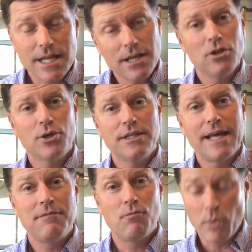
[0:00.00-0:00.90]
Take a look at
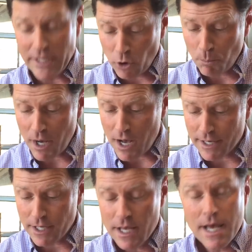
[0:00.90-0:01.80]
that real
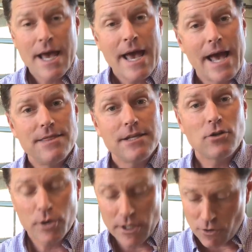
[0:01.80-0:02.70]
bug and
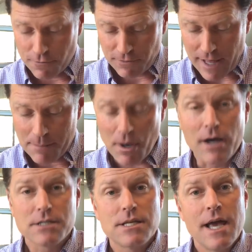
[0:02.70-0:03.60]
then look in your fly
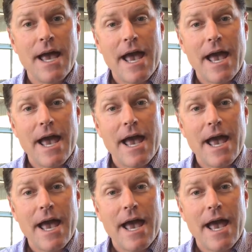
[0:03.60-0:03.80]
box